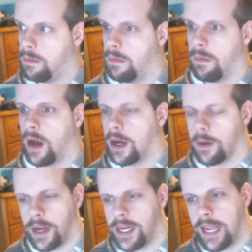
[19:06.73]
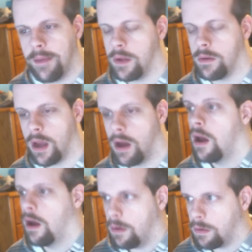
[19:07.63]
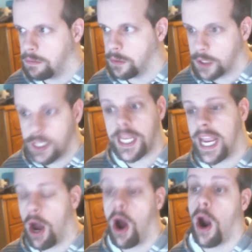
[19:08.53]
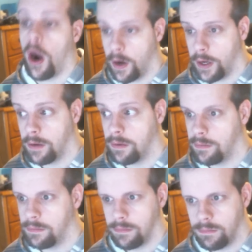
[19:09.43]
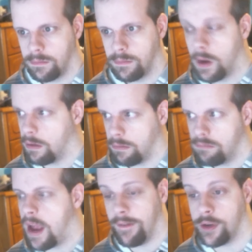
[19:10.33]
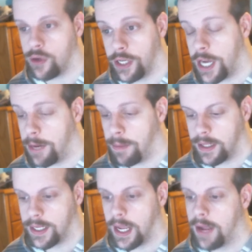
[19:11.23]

how do I name you now? We'll say Arg. Well, average age gamer at the time.